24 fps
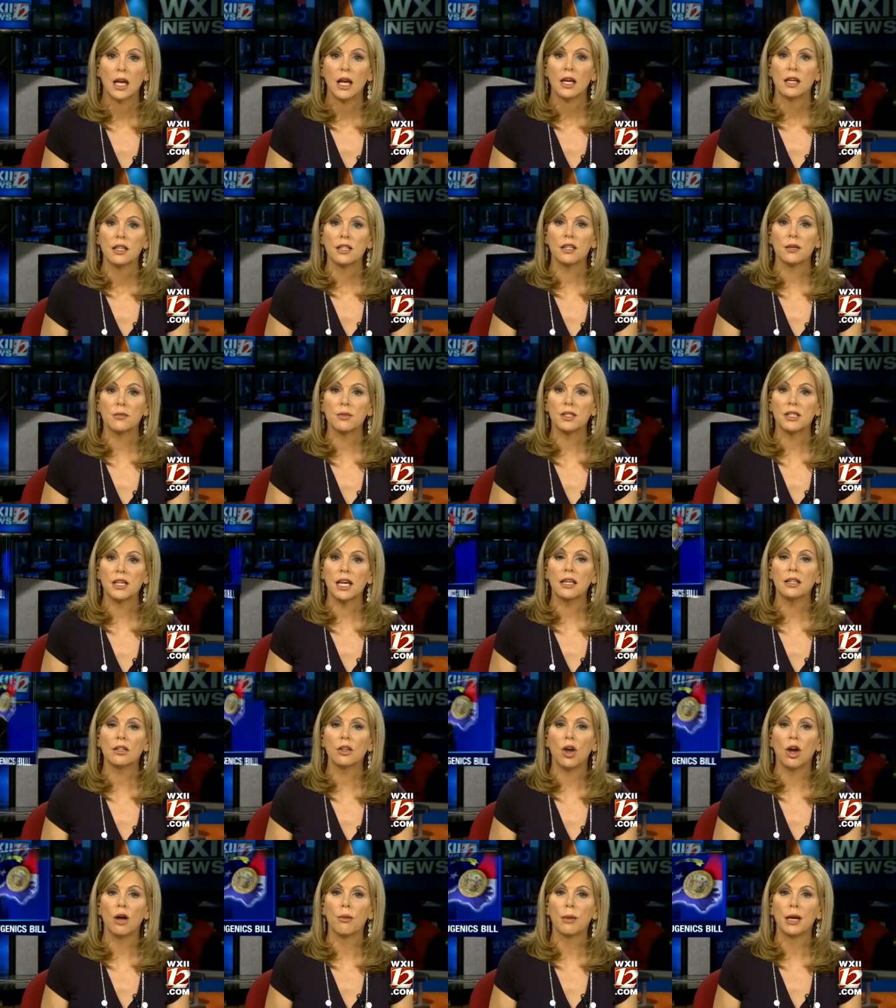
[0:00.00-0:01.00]
Some state
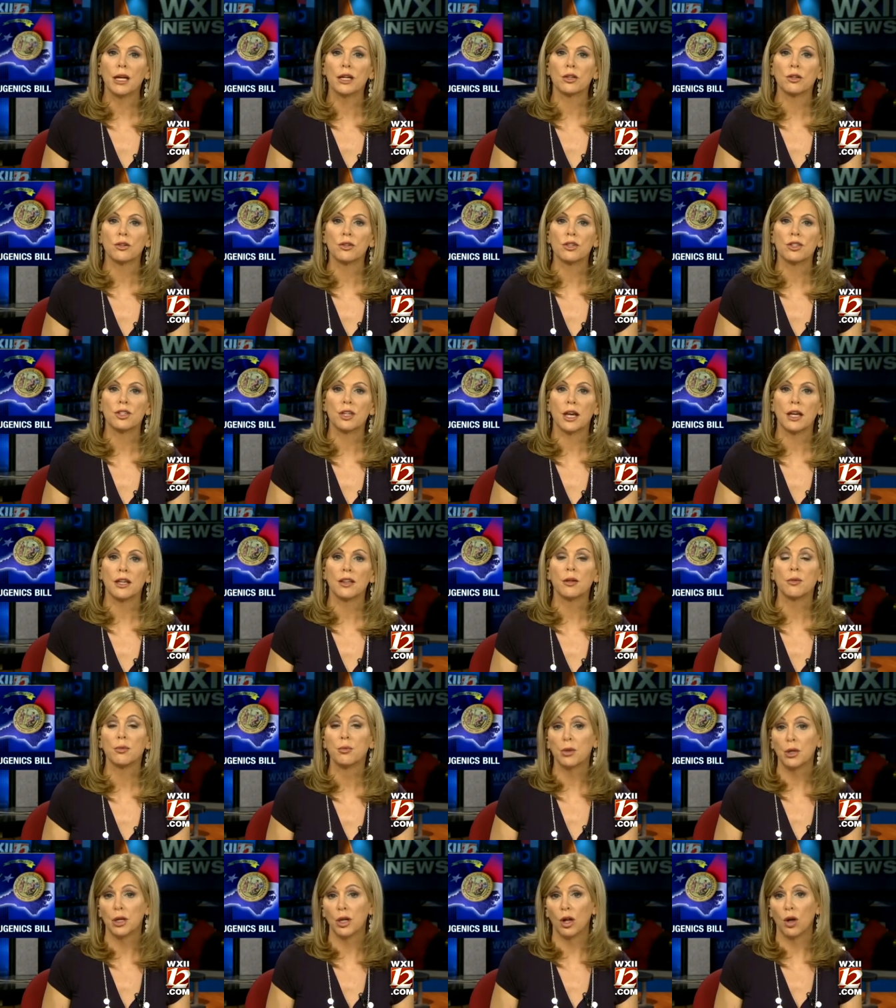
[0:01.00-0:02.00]
lawmakers say the
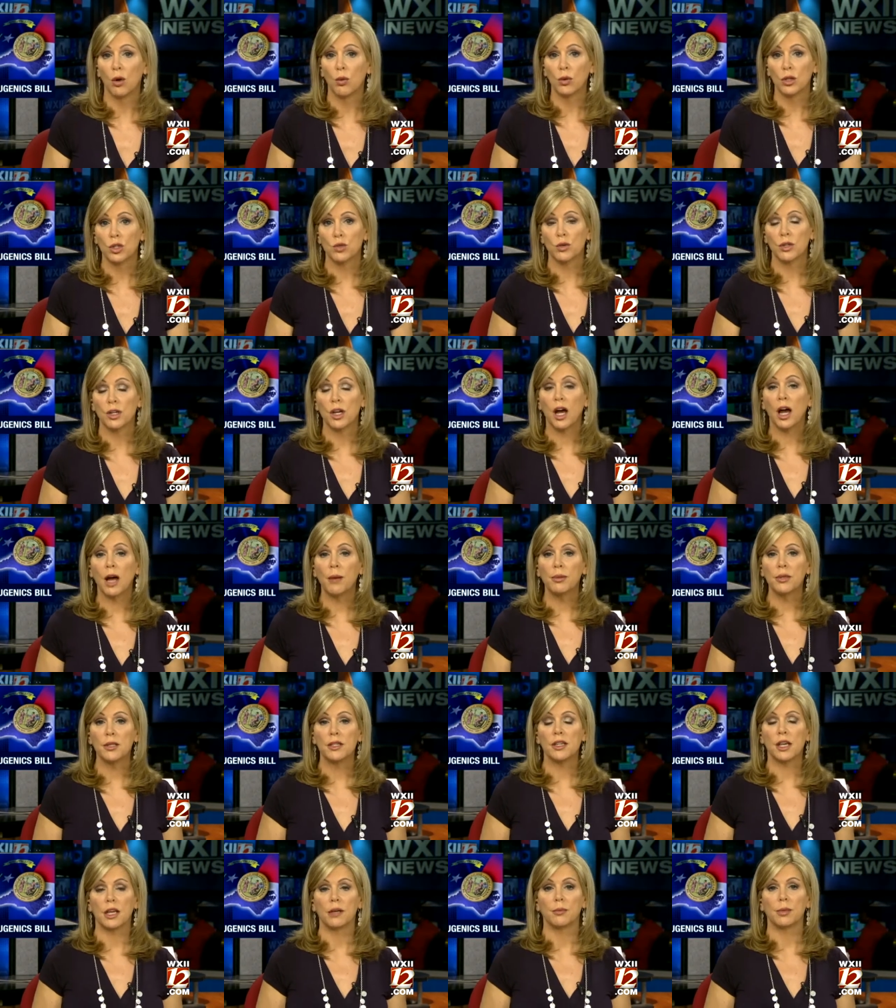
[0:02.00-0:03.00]
bill, which would
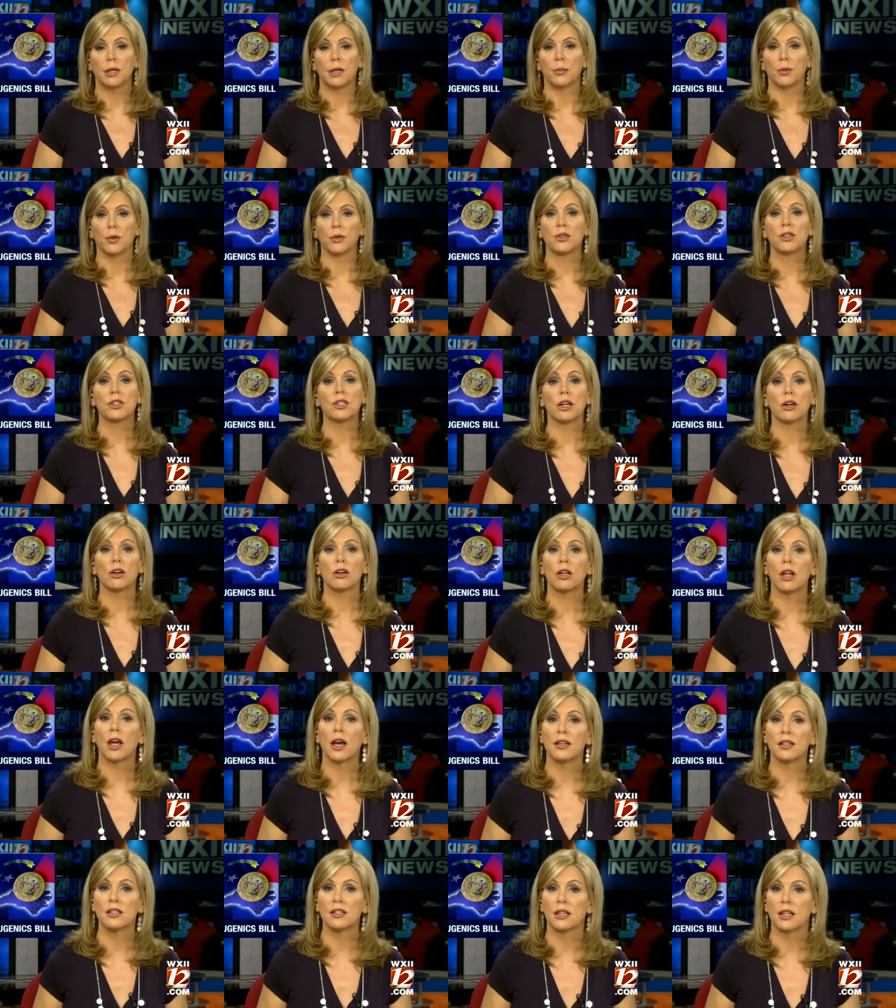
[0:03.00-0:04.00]
compensate people sterilized
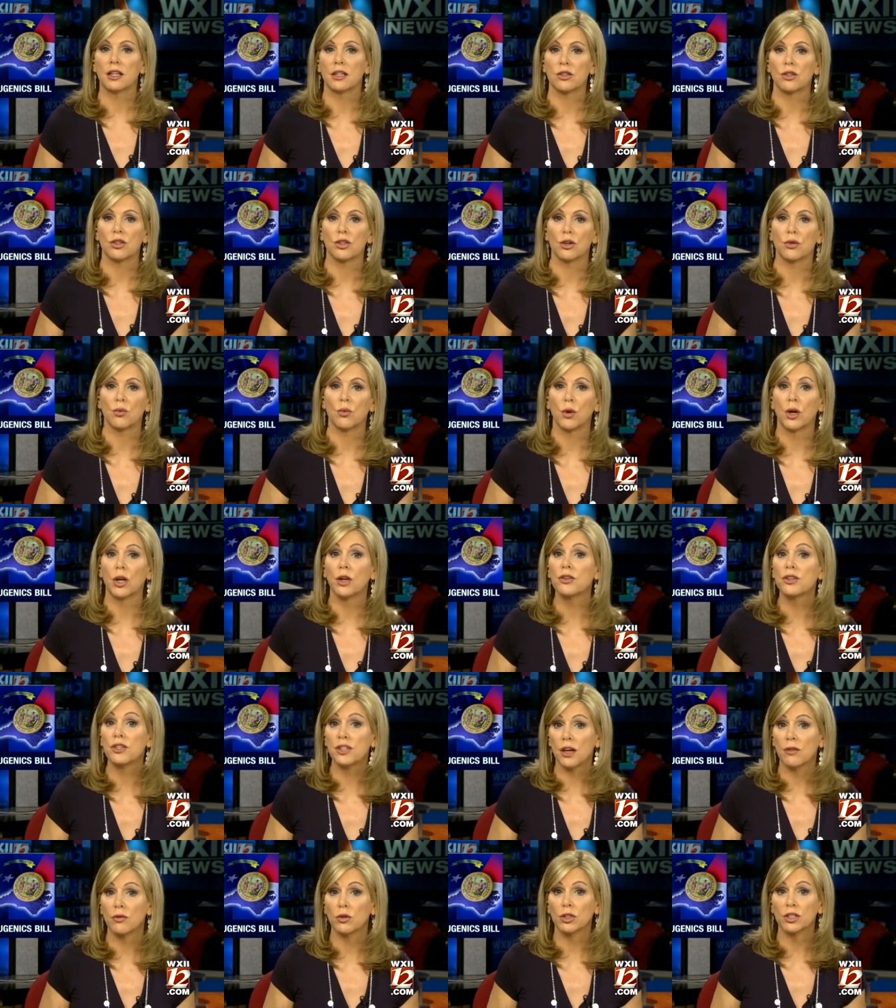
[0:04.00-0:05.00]
against their will
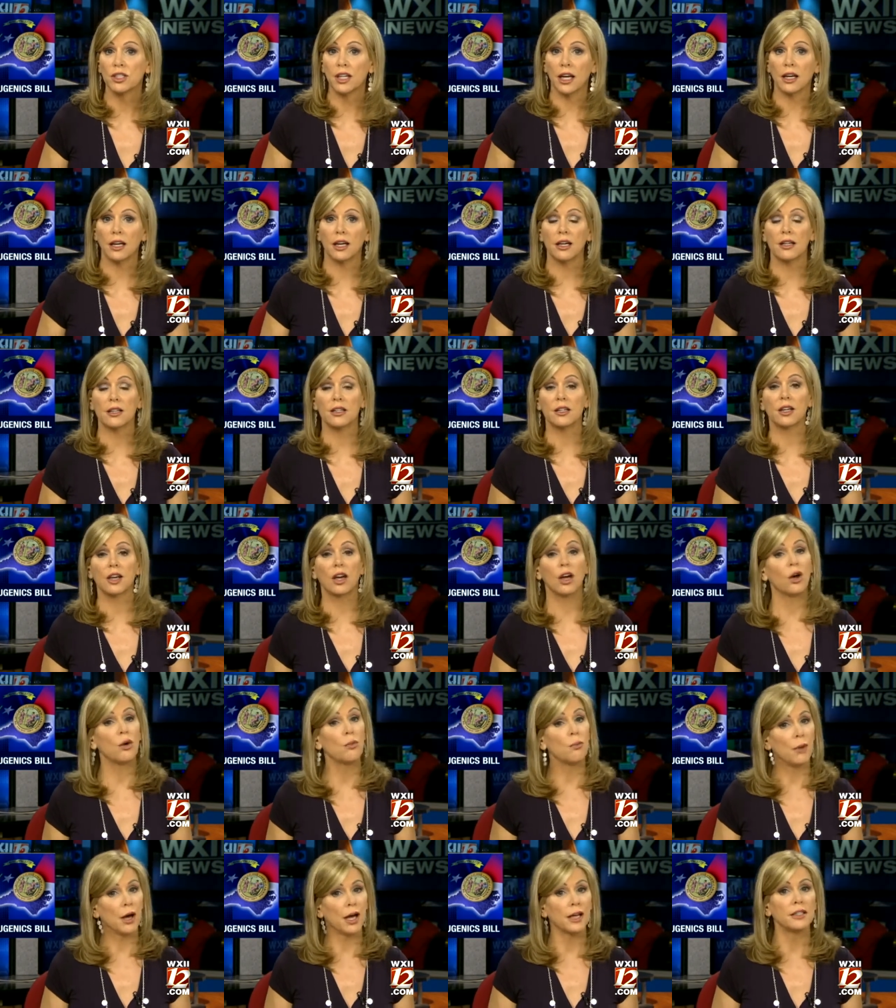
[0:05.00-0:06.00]
several decades ago,
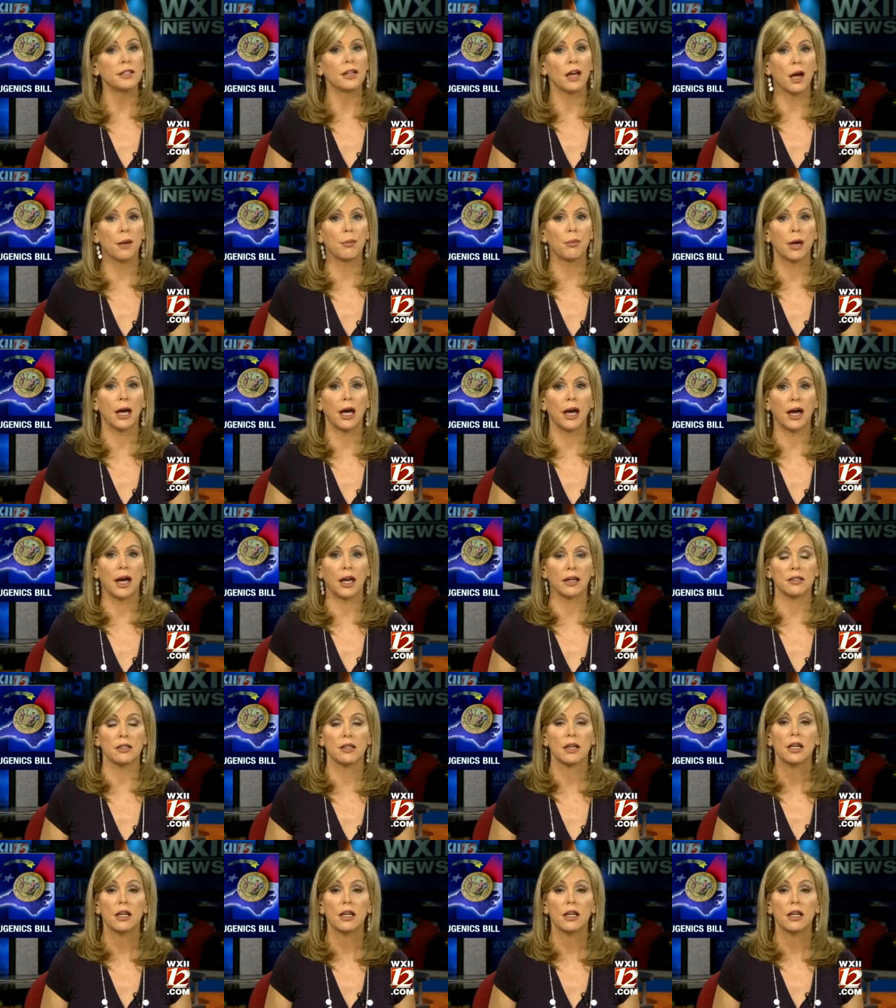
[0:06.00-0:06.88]
might not pass.